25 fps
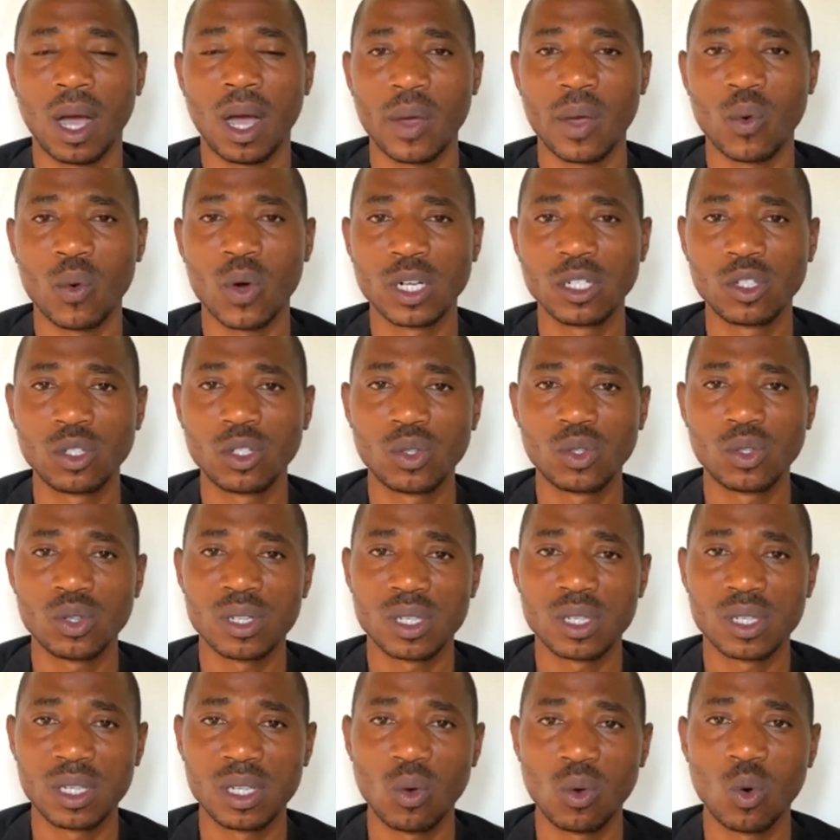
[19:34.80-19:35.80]
I want you to
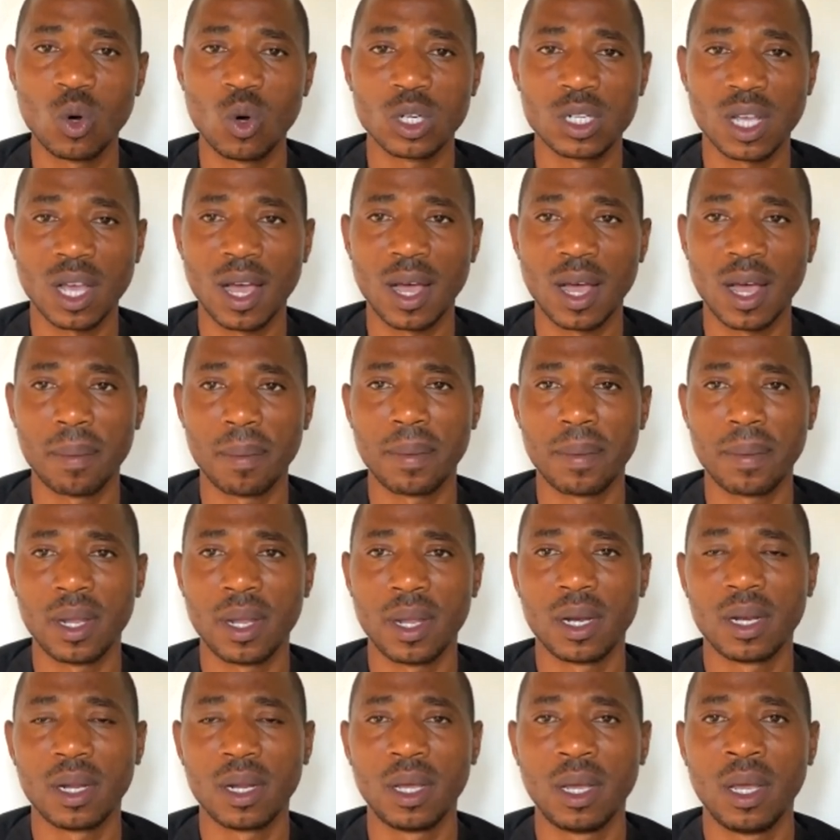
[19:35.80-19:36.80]
see what
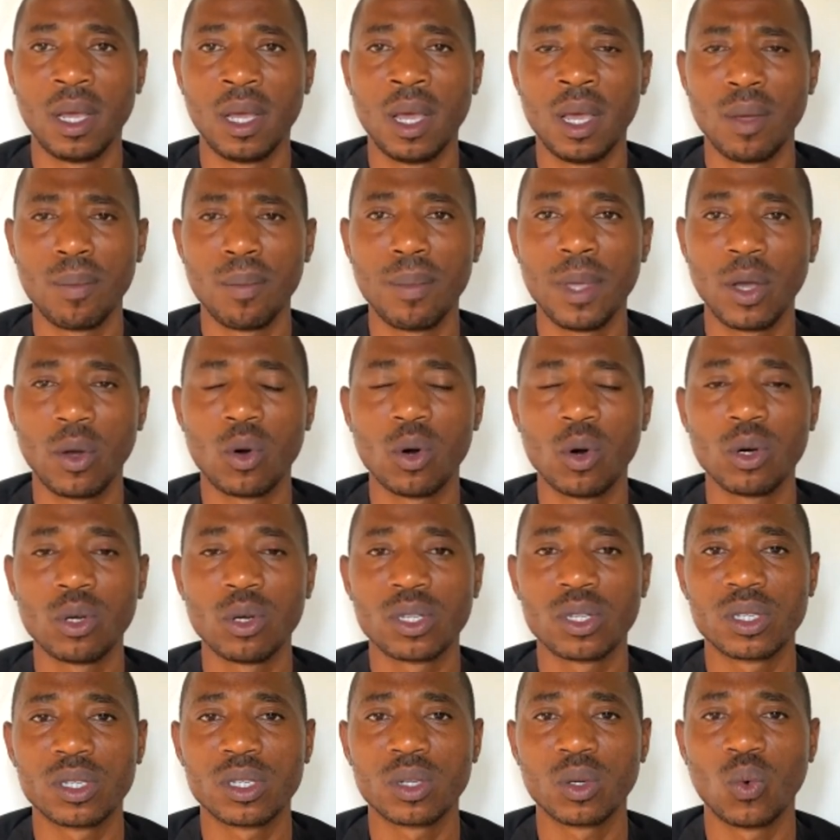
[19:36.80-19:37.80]
happened
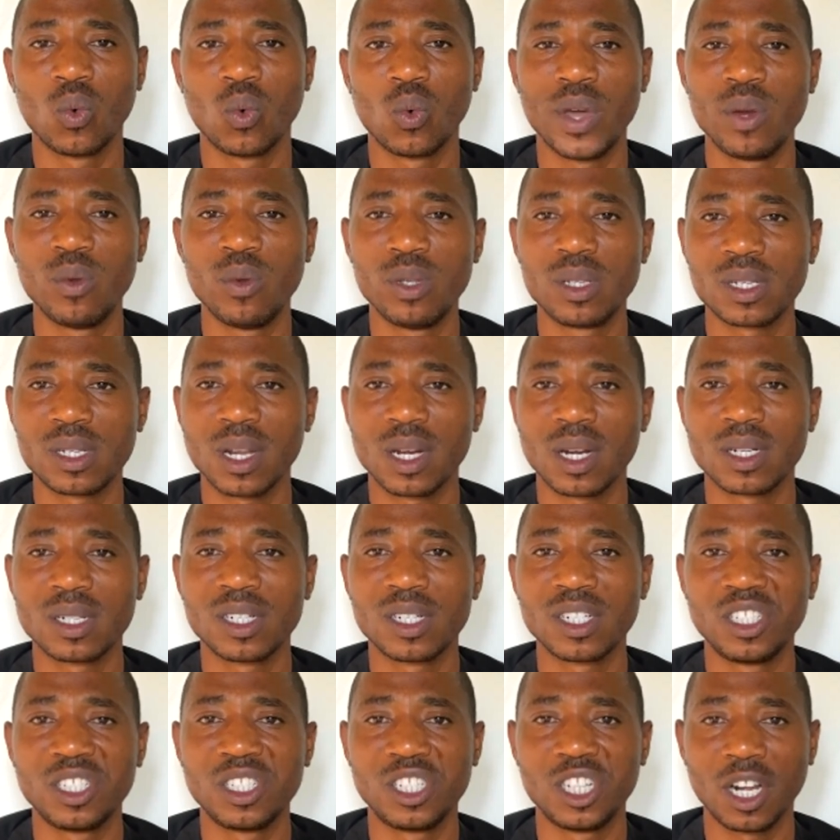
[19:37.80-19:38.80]
because when we
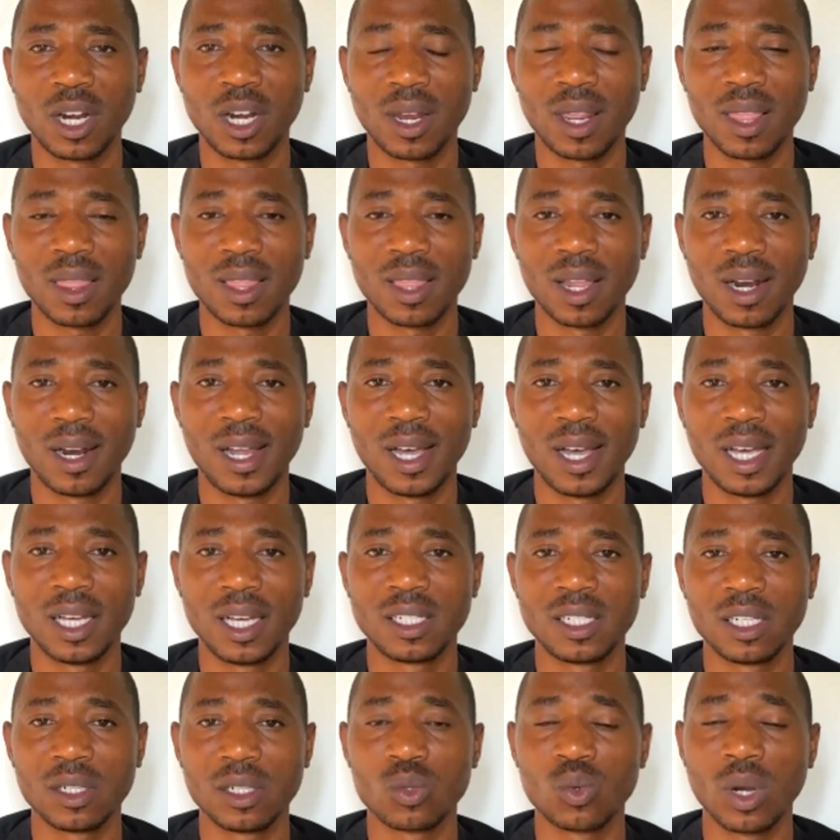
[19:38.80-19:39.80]
start rejecting the
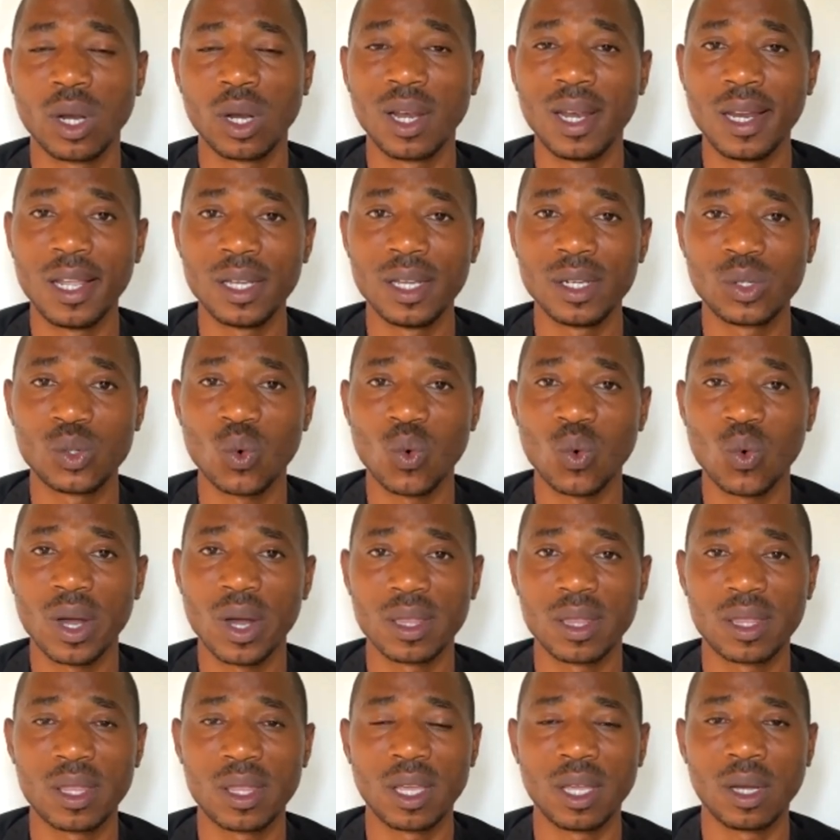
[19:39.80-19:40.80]
light, it will lead to
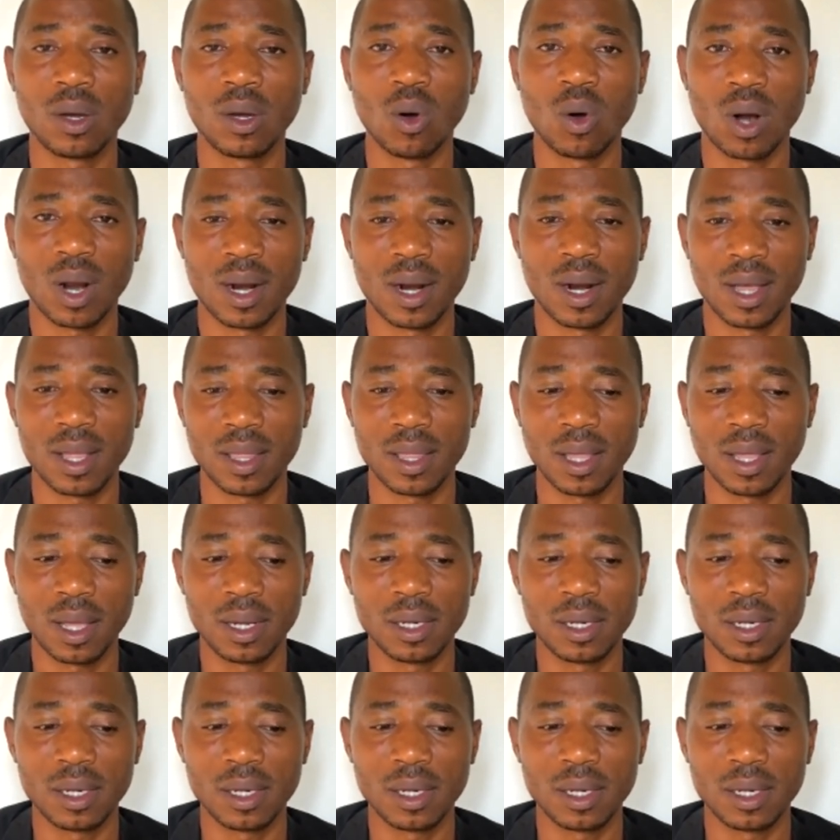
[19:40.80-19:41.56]
one thing or another.